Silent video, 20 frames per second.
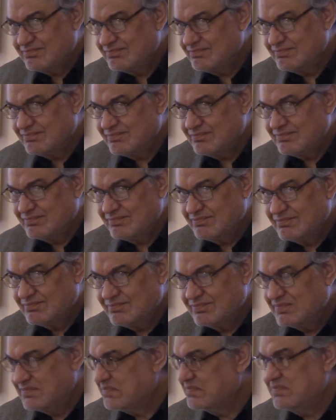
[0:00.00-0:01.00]
Nothing
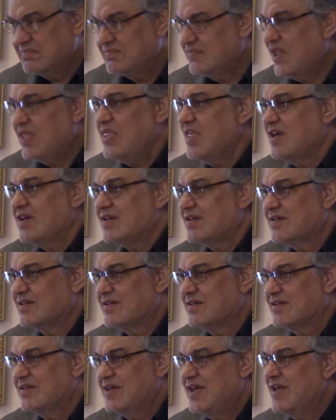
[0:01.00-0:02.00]
came to their
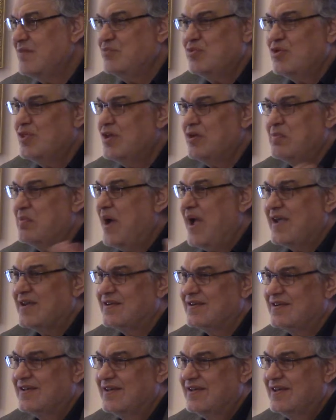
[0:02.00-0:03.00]
mind. No
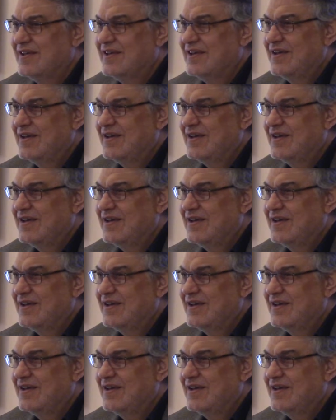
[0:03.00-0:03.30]
doubt.